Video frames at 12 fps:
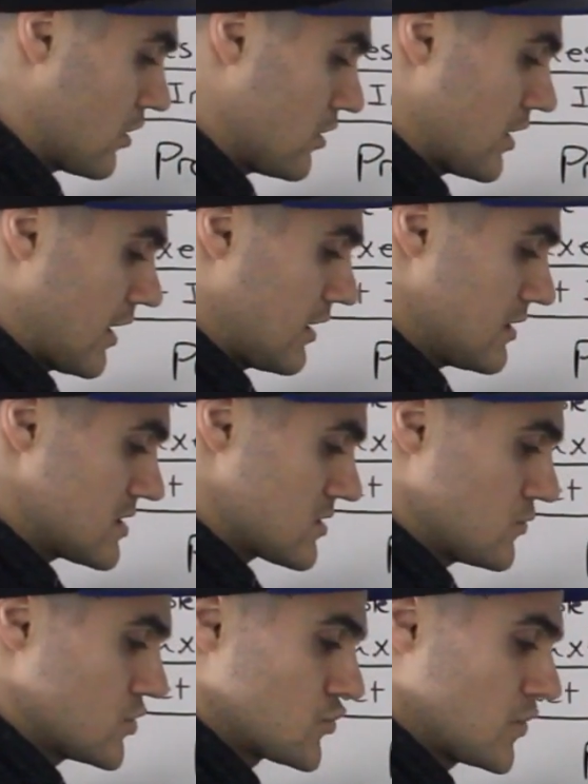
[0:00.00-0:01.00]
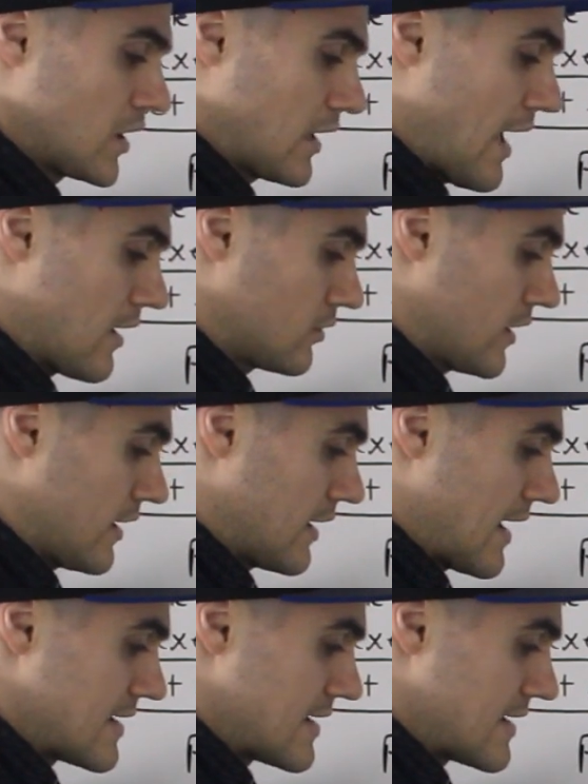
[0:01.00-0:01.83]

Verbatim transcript: earnings, which we calculated